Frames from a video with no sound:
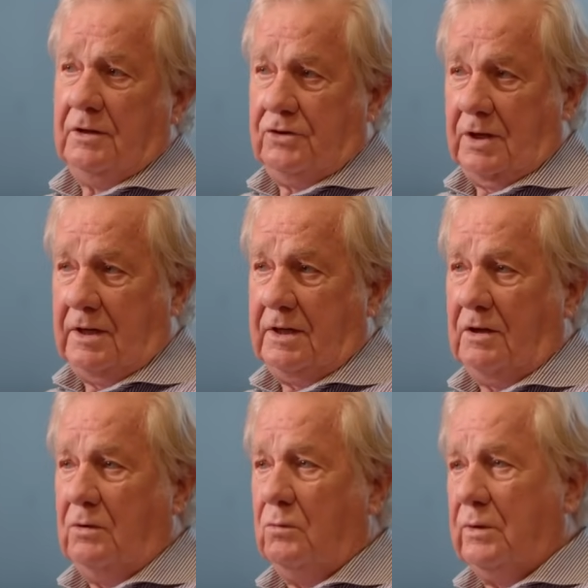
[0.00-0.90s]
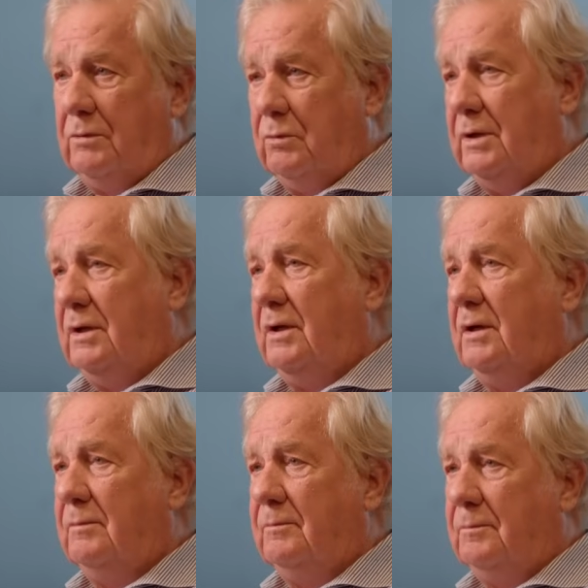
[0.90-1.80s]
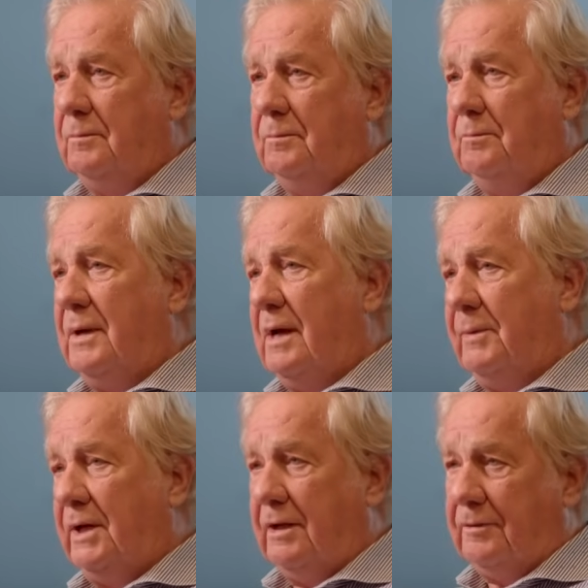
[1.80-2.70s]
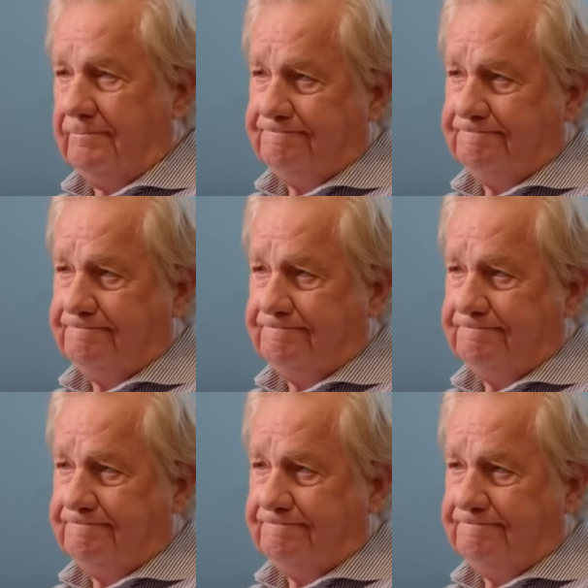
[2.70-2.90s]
Jayco, we palm it out.